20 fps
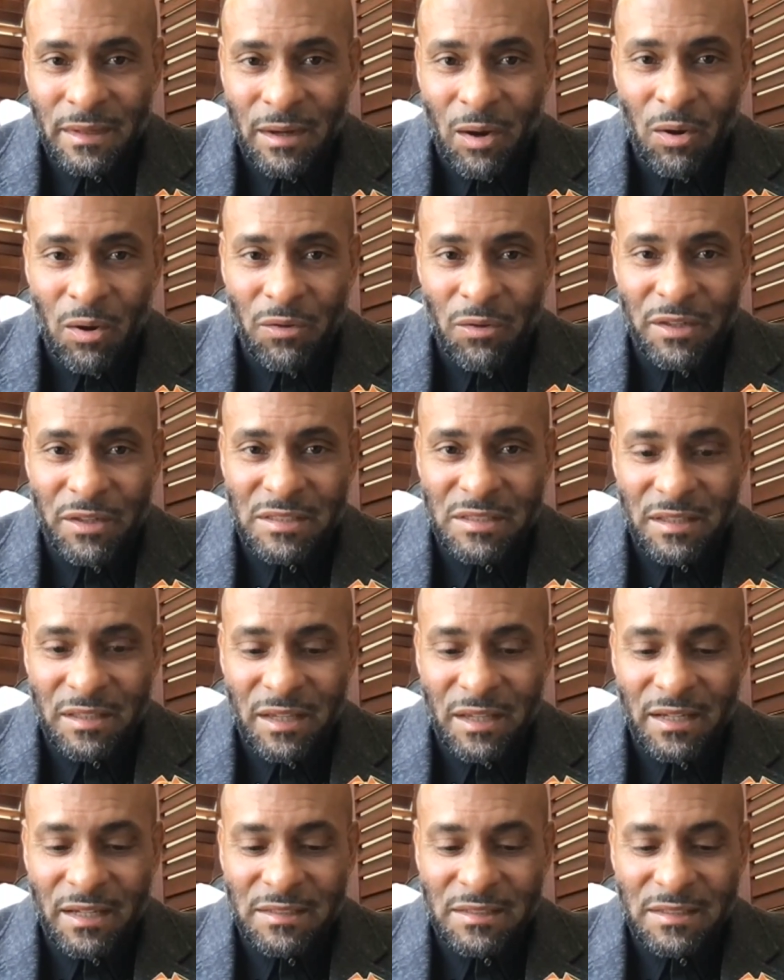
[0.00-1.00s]
All of these
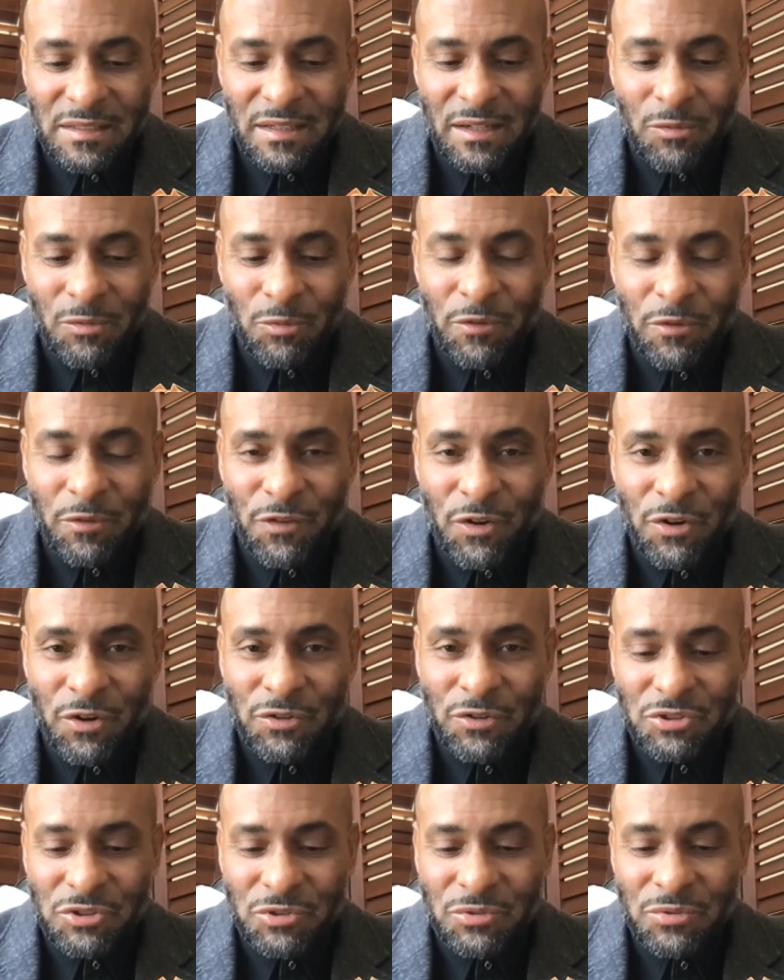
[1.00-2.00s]
things
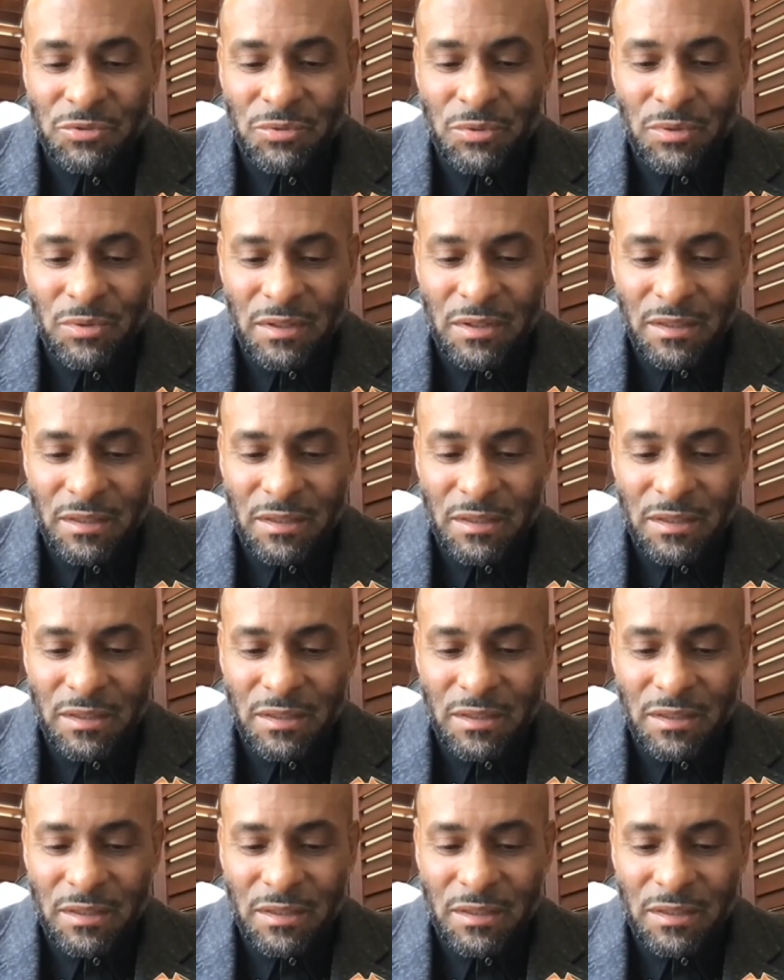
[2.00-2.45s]
refer to